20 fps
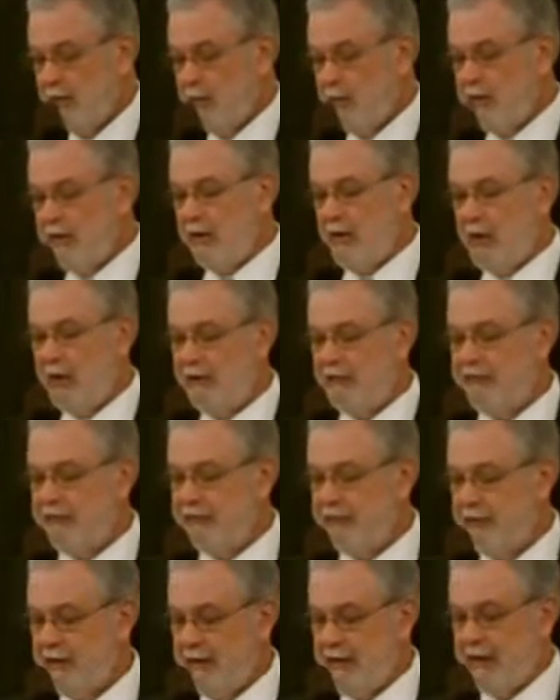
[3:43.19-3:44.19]
we
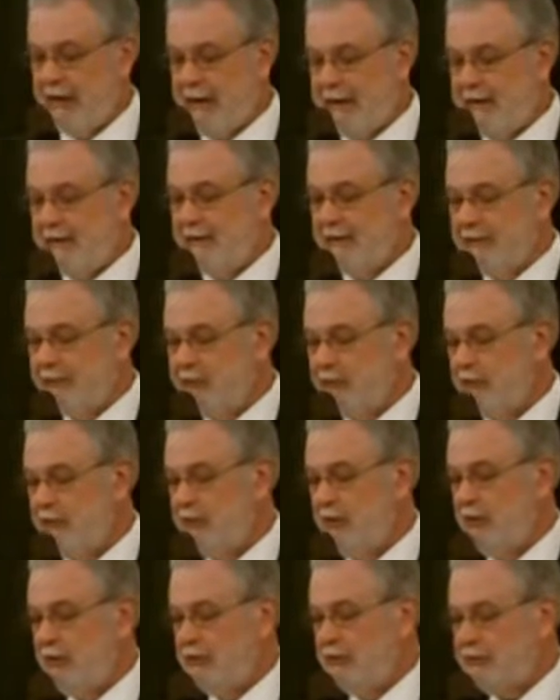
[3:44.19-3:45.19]
offered a
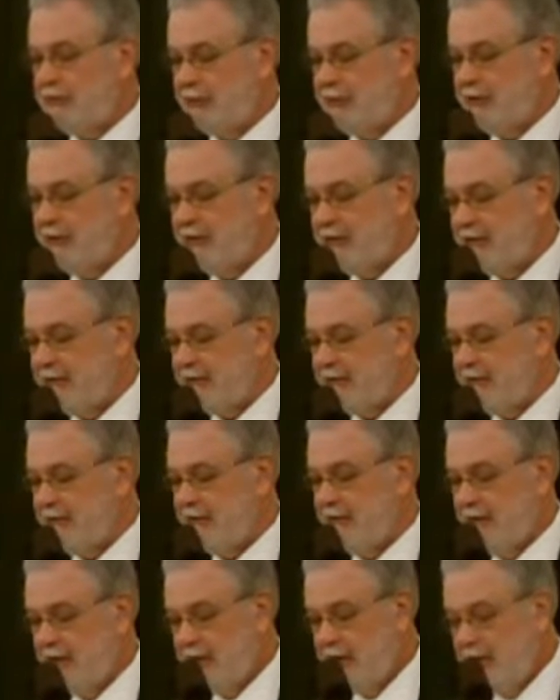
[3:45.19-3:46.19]
liberal alternative
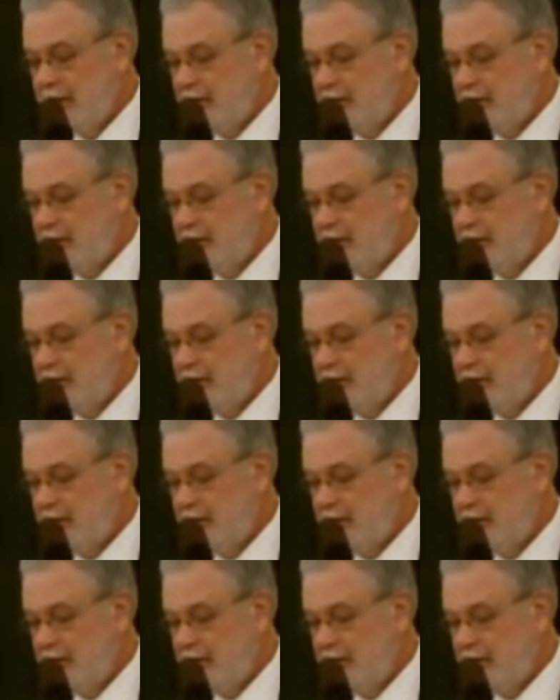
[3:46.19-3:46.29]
